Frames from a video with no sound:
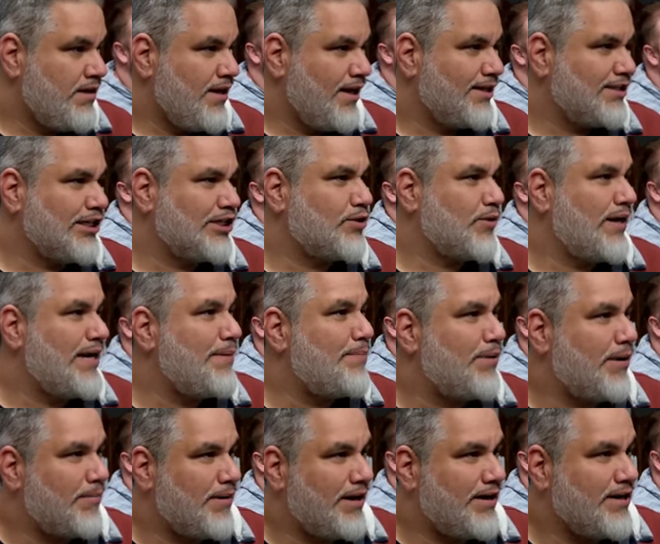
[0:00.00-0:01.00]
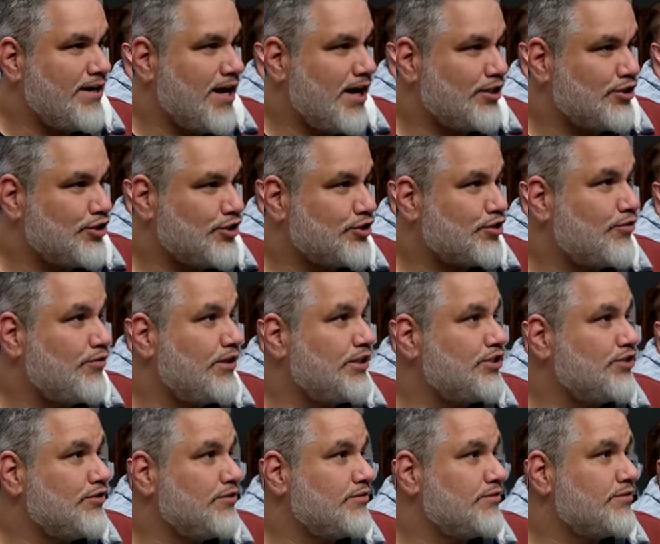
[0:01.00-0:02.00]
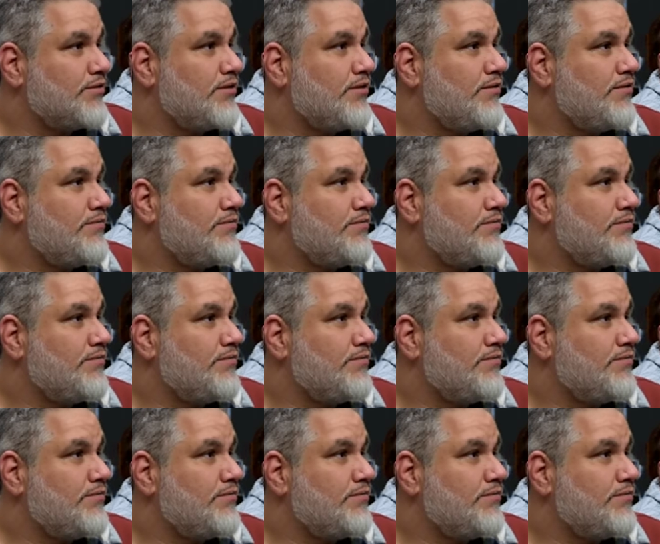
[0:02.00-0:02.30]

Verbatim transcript: It's also any permanent, not just creatures.